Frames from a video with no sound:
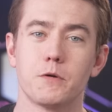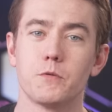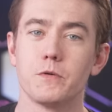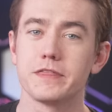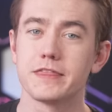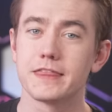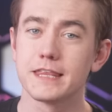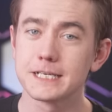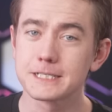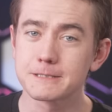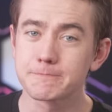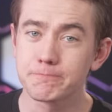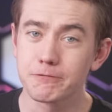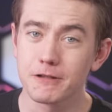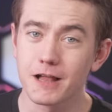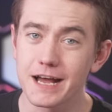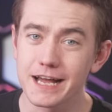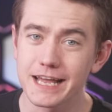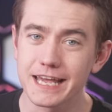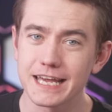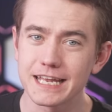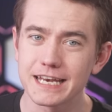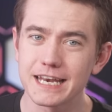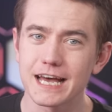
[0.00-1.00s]
But with this
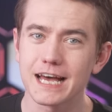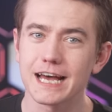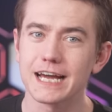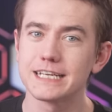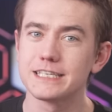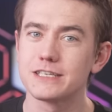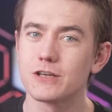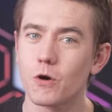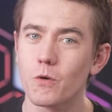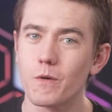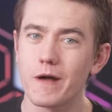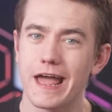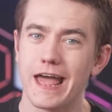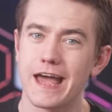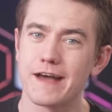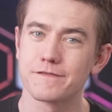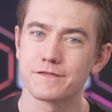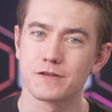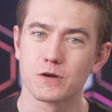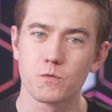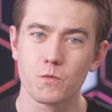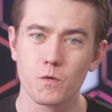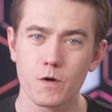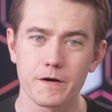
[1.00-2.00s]
plugin, I don't
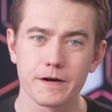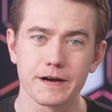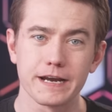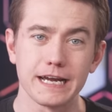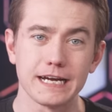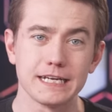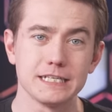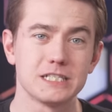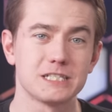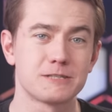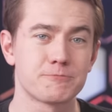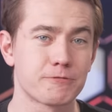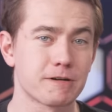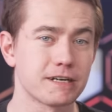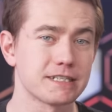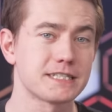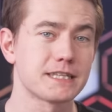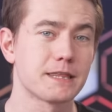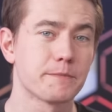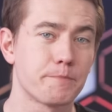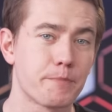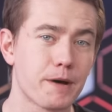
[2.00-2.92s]
have to worry. I just press the